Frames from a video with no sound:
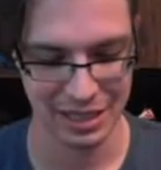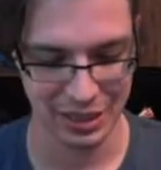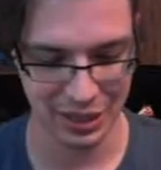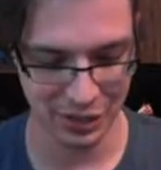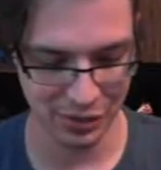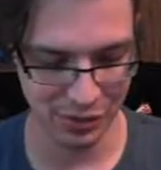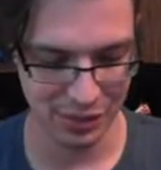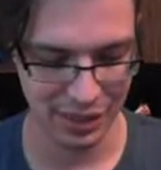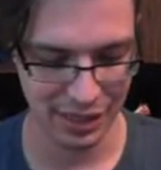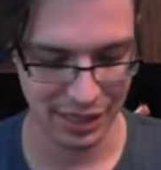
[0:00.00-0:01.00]

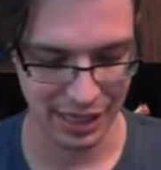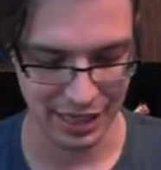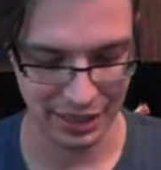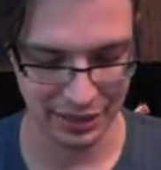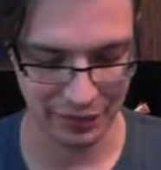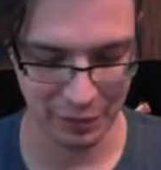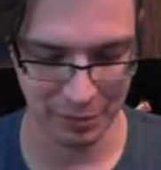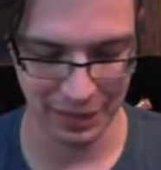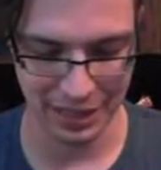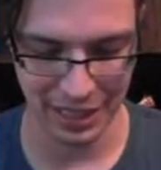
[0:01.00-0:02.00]
So, there's a few
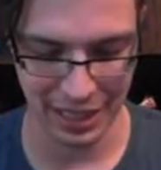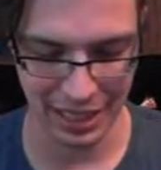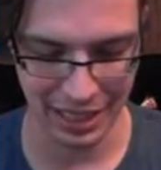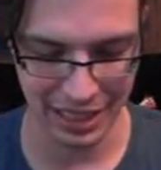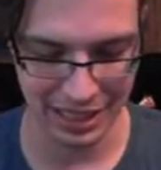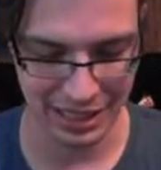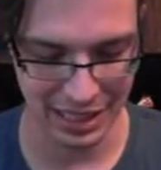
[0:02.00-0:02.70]
plates that I like.